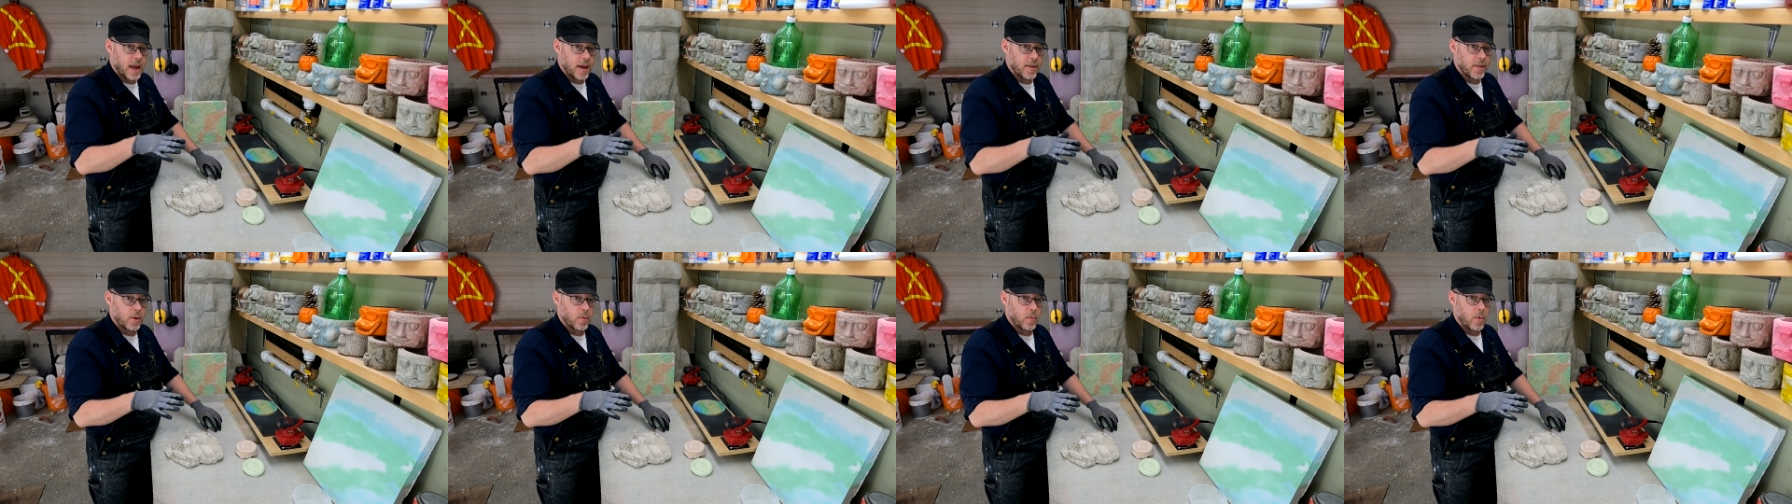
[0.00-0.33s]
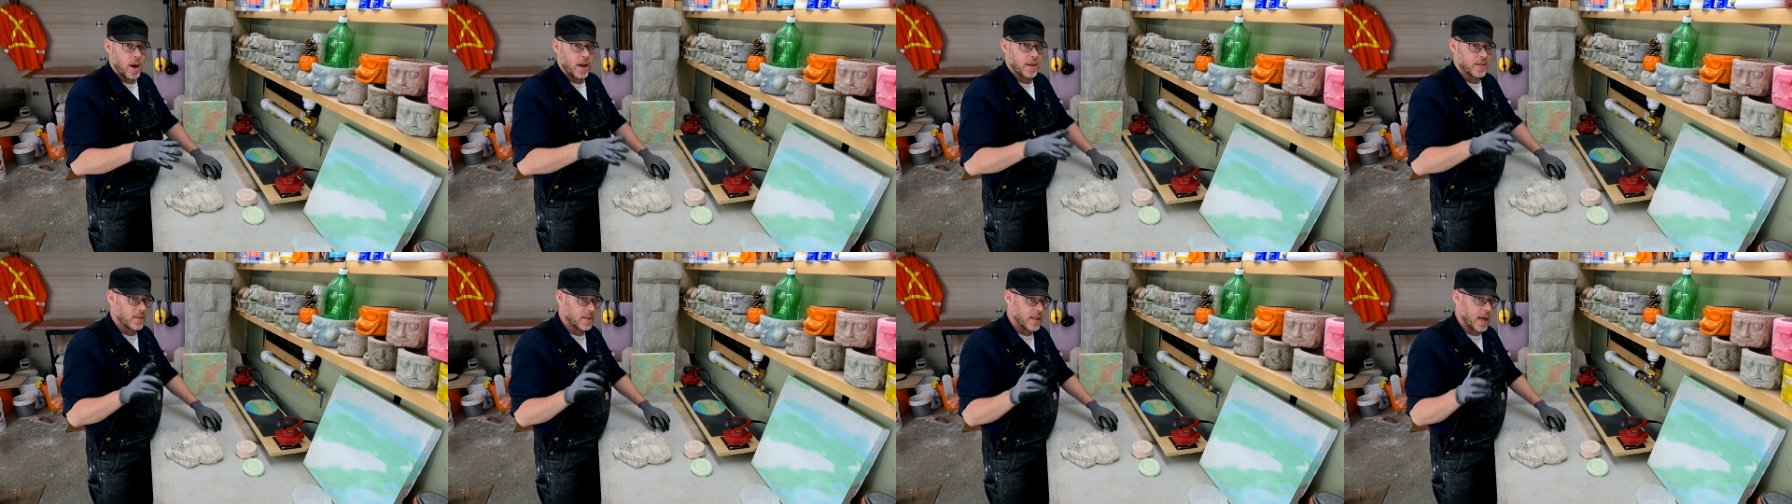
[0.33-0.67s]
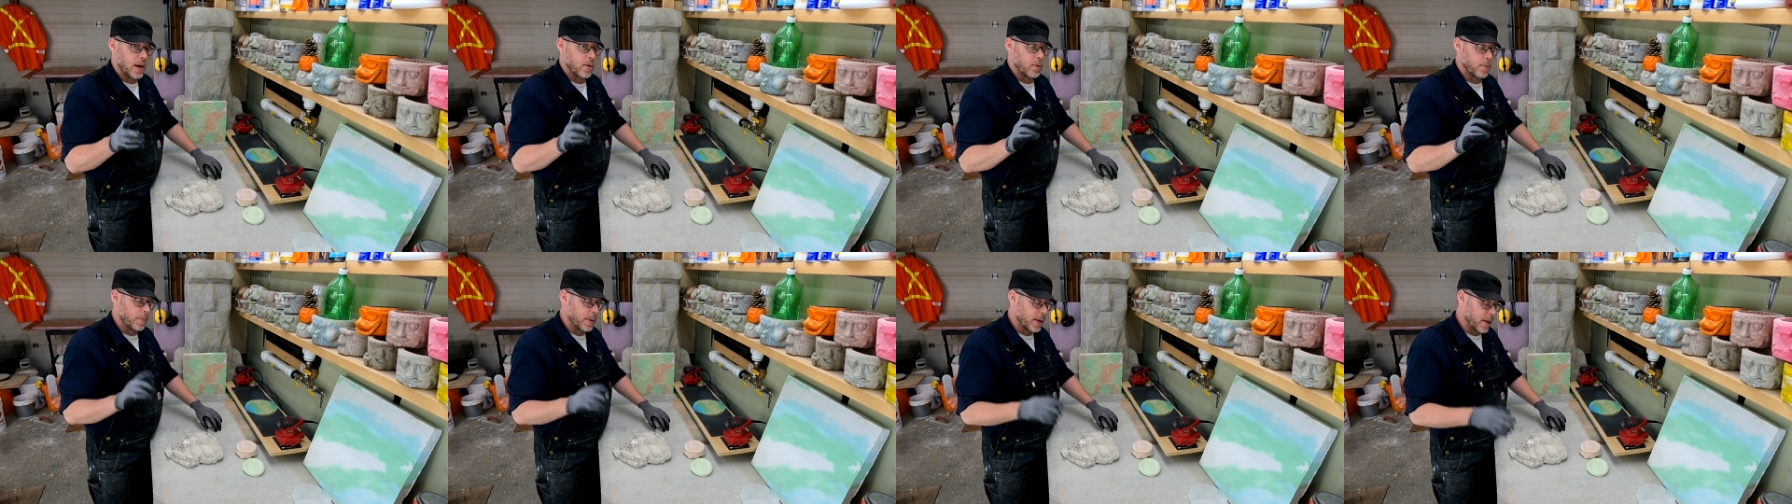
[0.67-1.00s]
otherwise, and
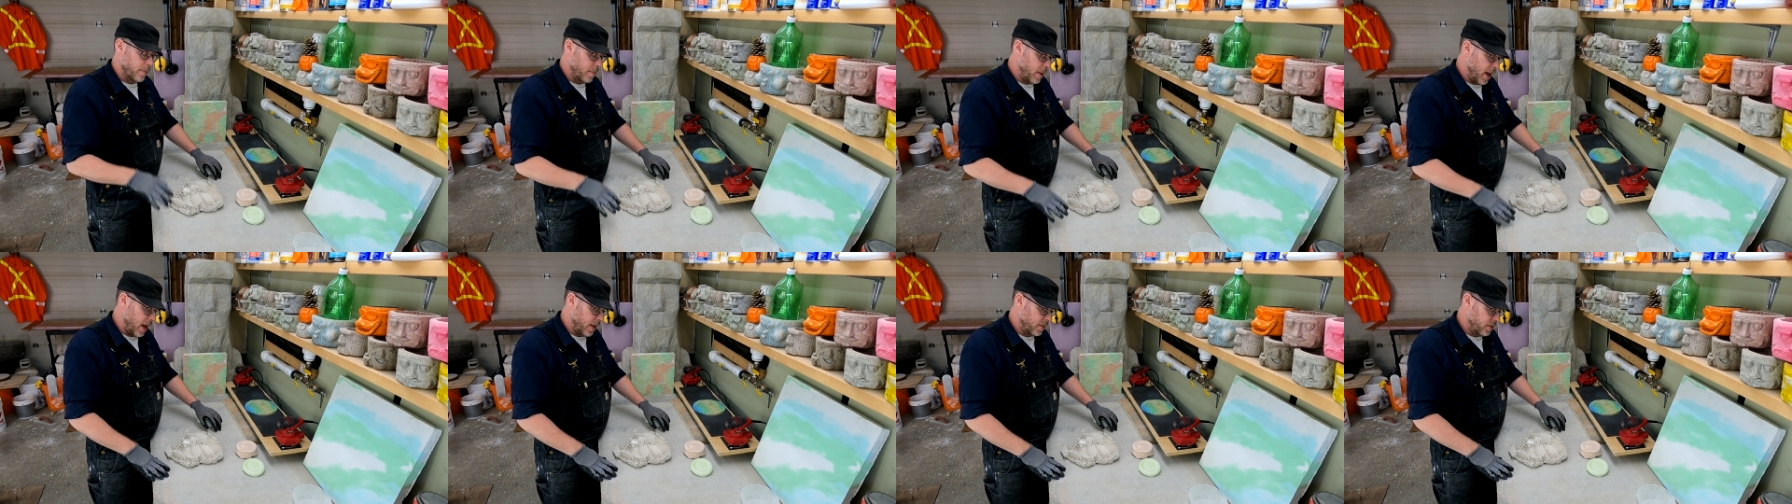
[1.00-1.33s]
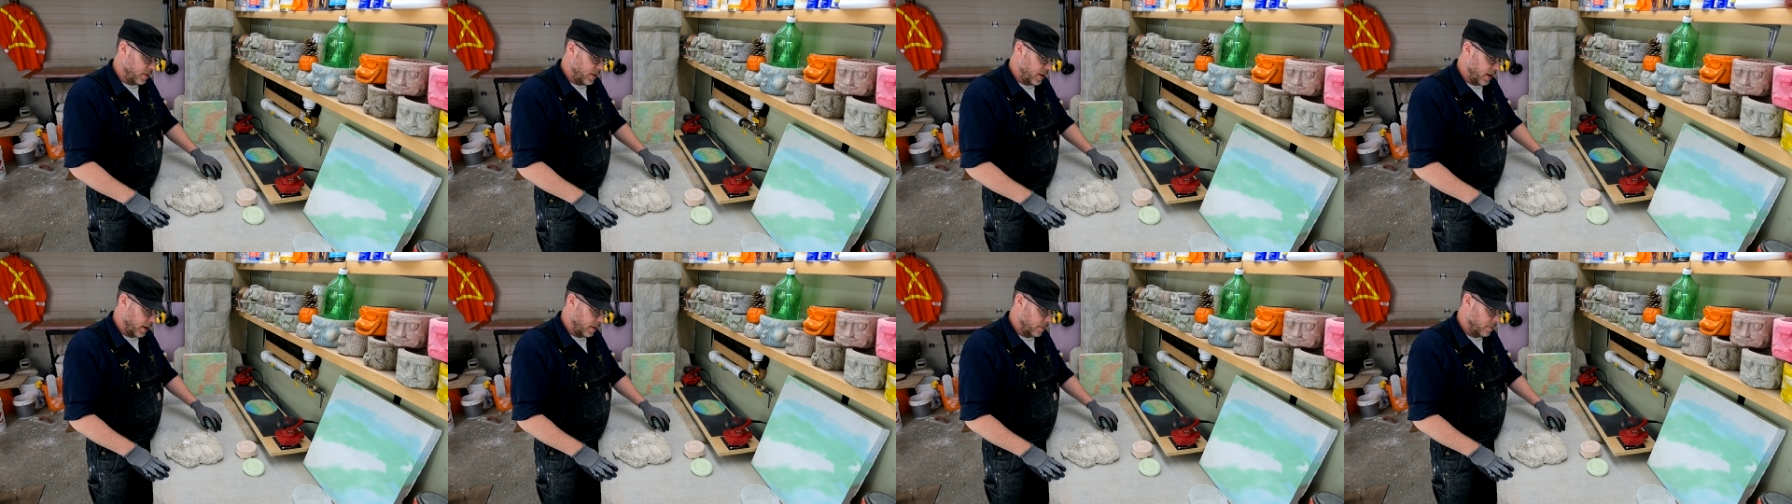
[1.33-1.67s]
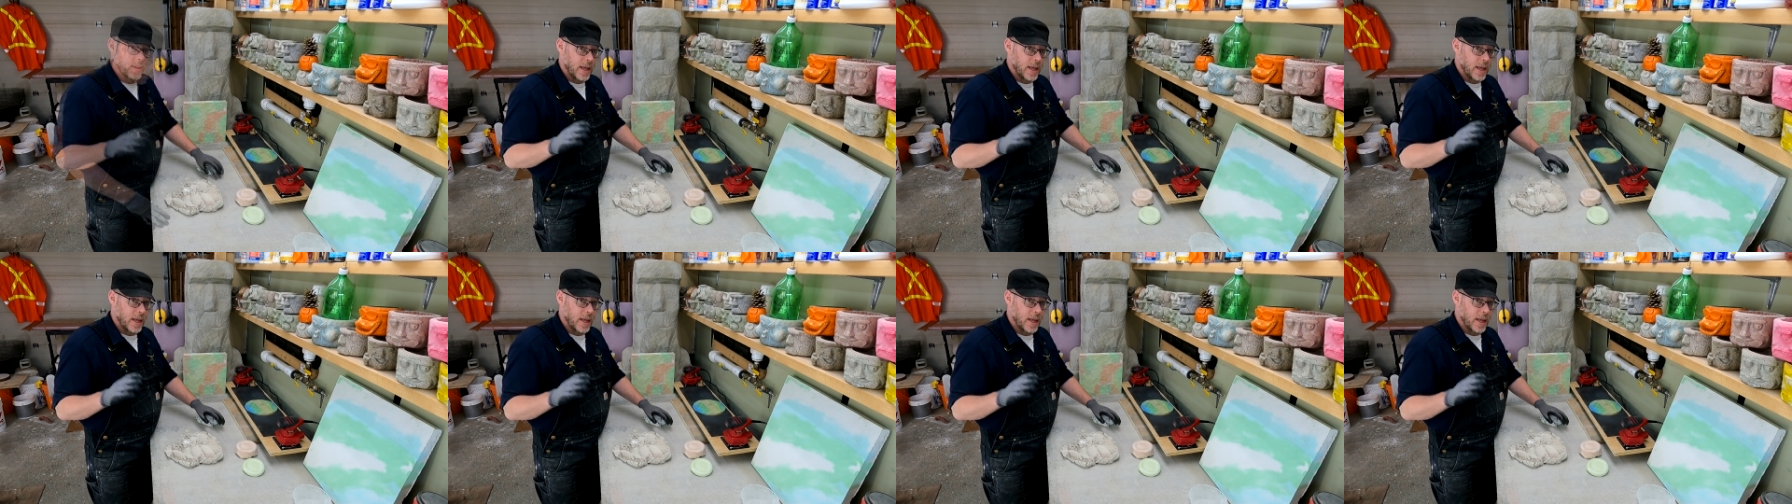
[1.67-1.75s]
that would be a bad thing.